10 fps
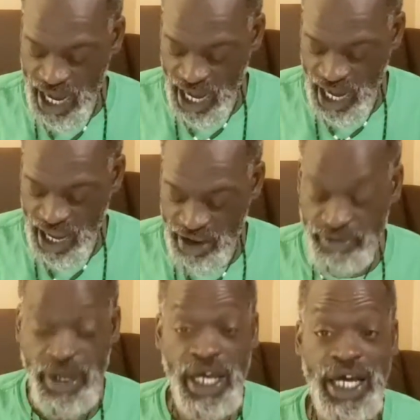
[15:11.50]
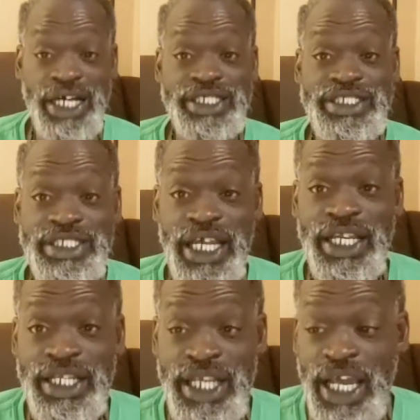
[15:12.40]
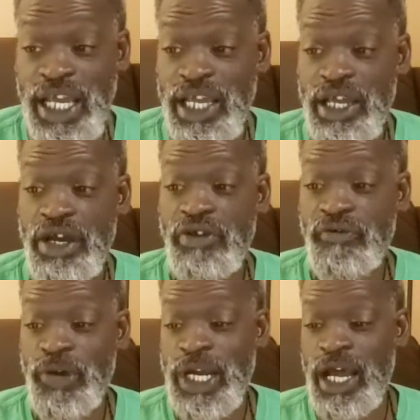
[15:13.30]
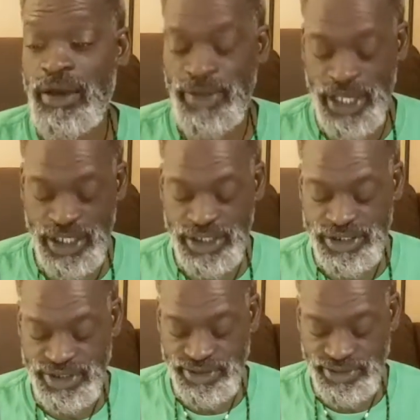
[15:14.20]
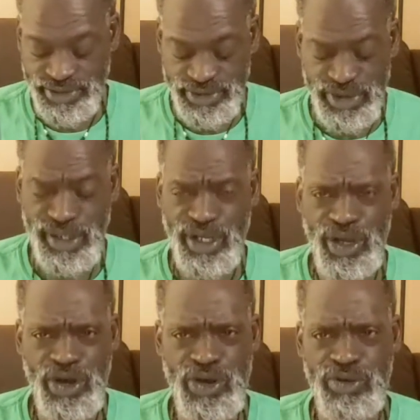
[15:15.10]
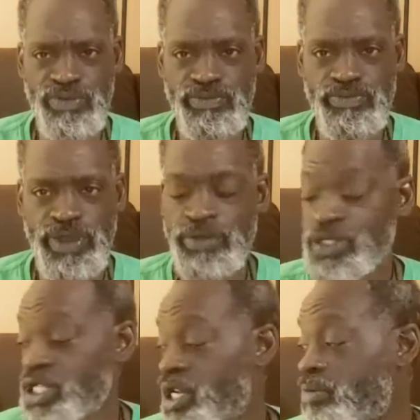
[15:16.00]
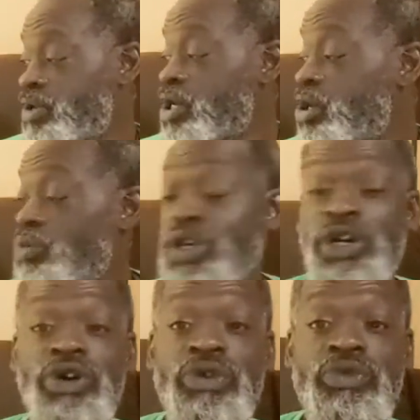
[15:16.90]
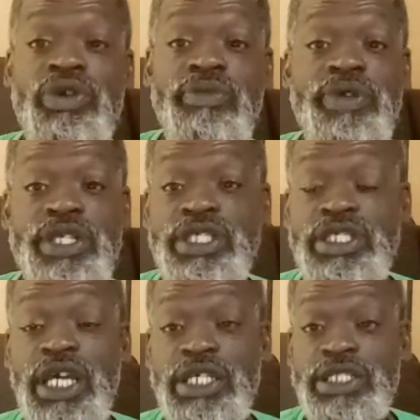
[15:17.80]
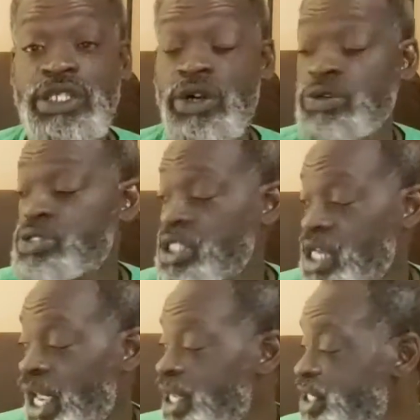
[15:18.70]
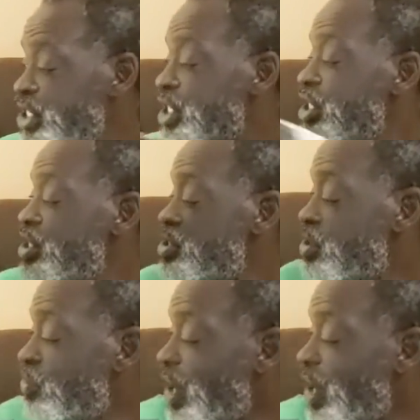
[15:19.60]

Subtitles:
have a set day for coming. Oh, let me shut up. We'll be discussing those tonight. So